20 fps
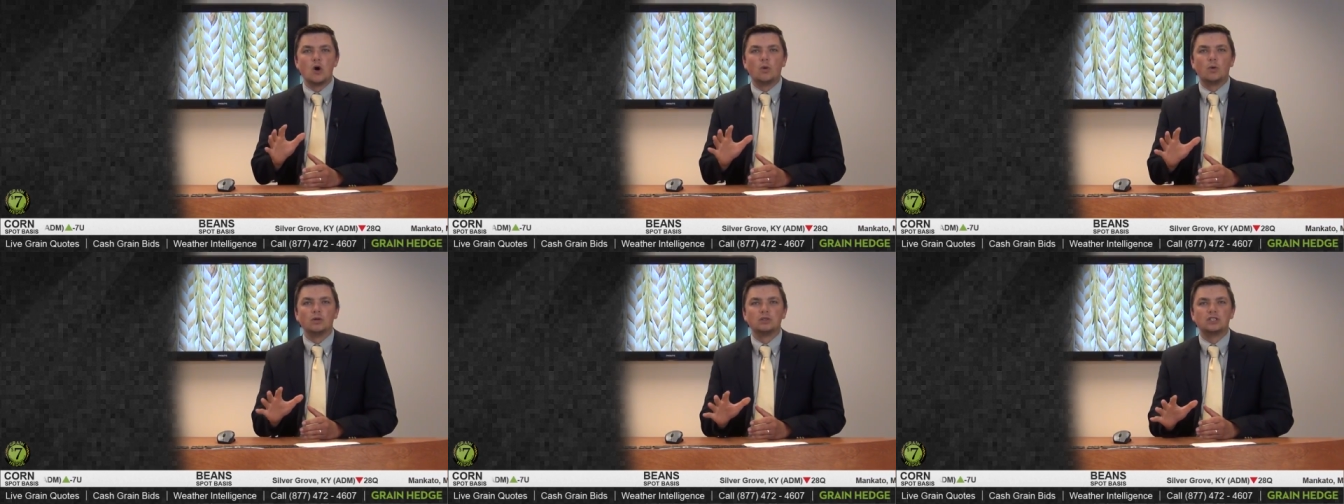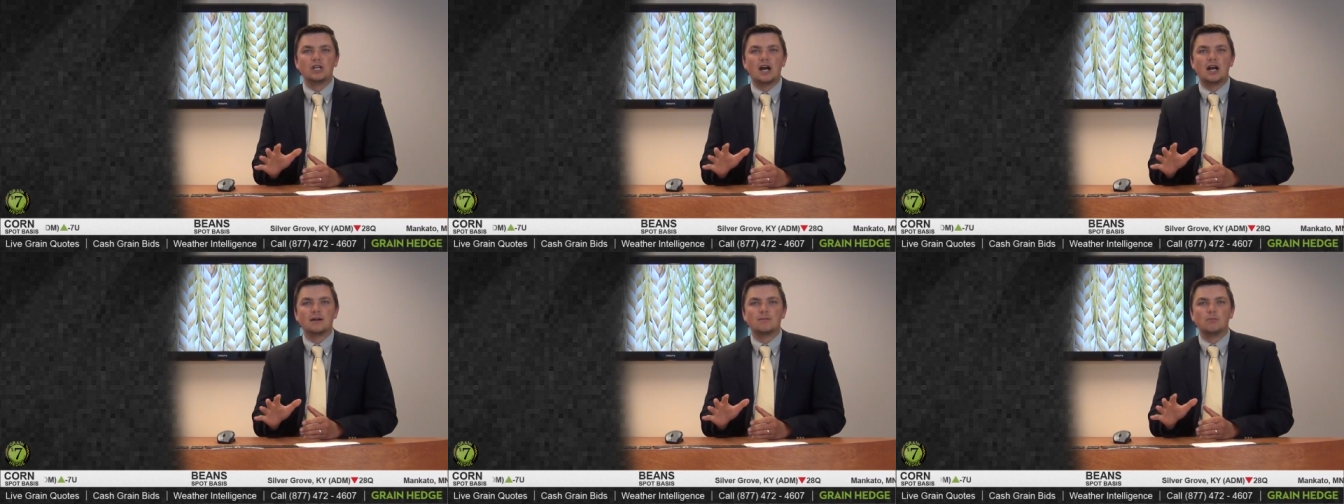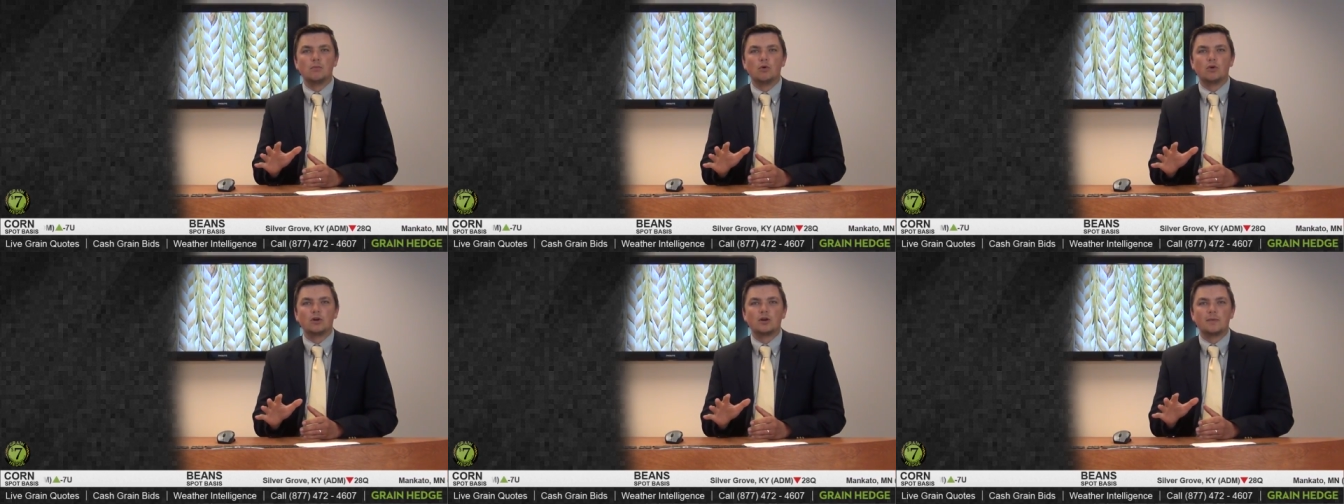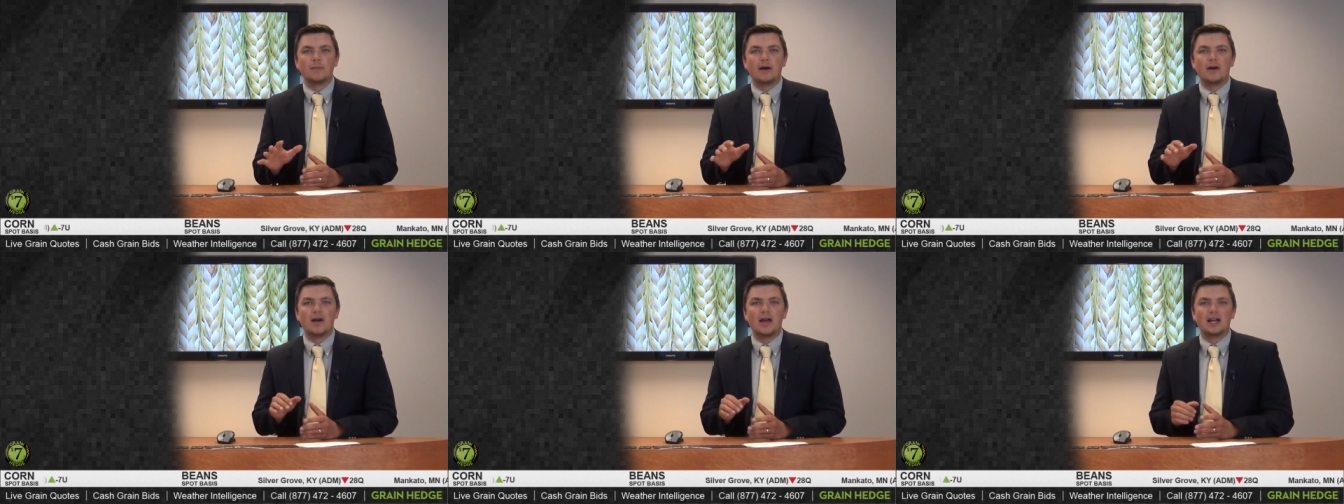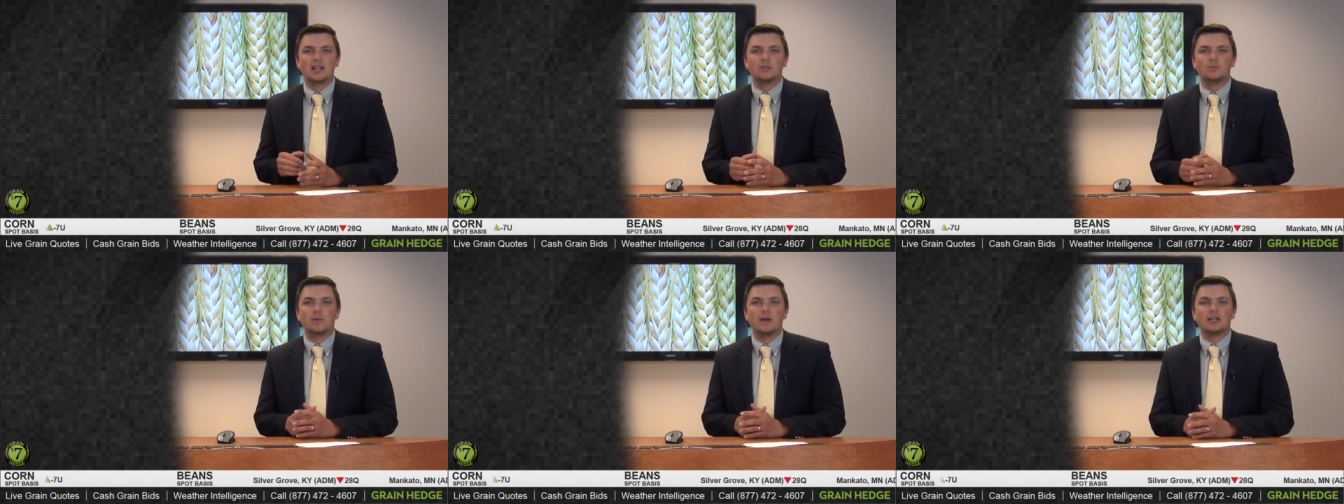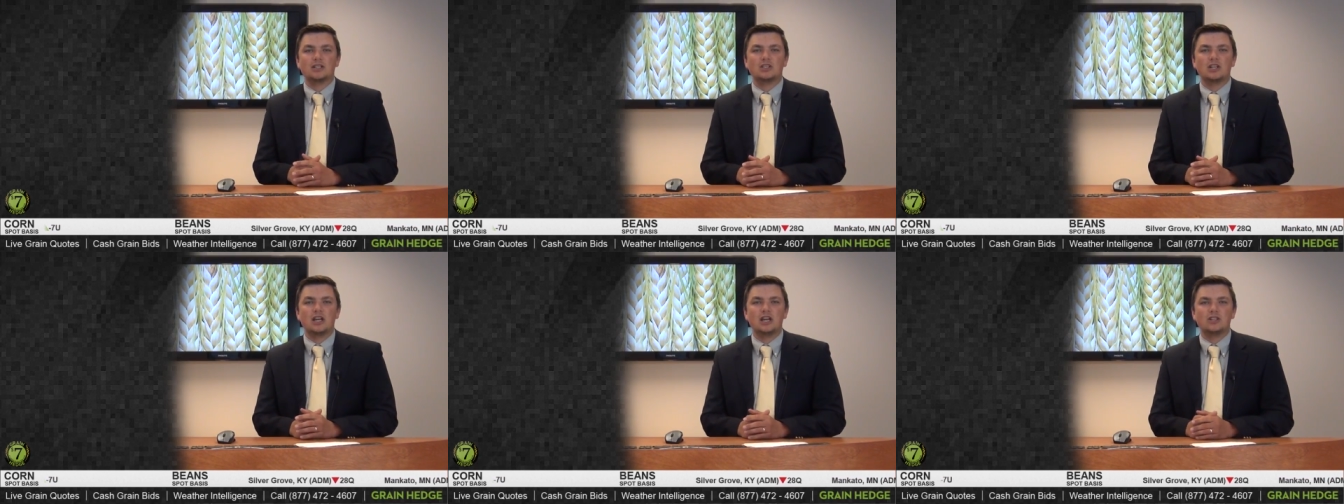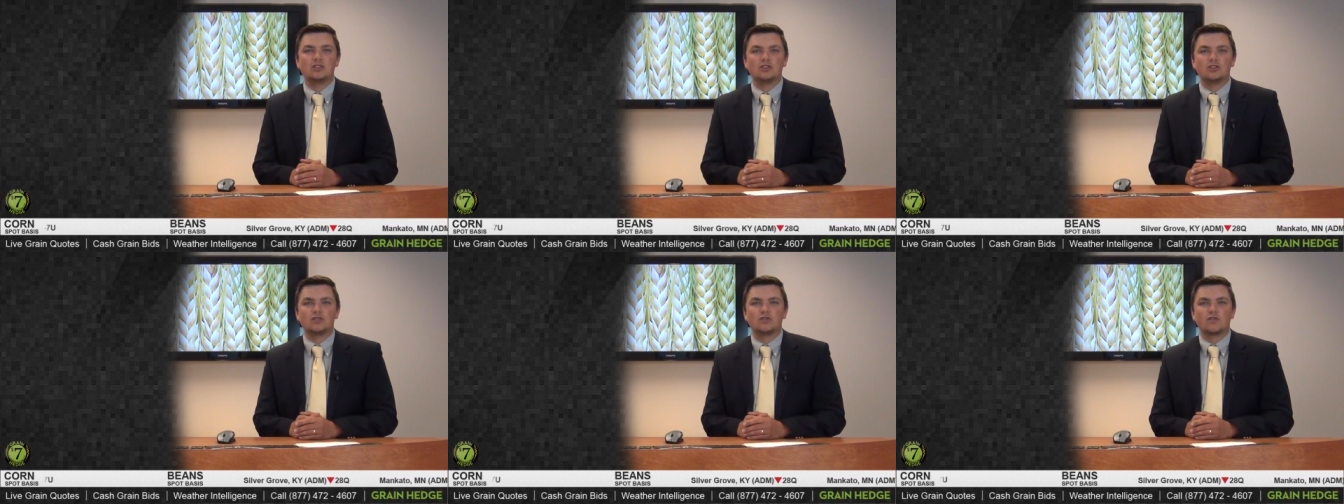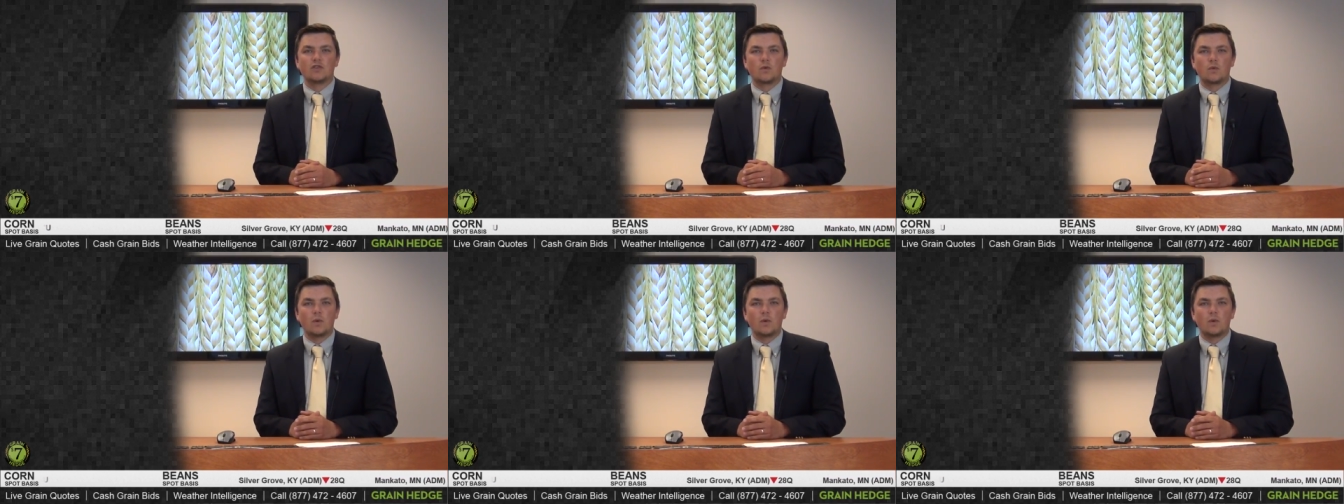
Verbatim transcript: We'll talk more about expectations for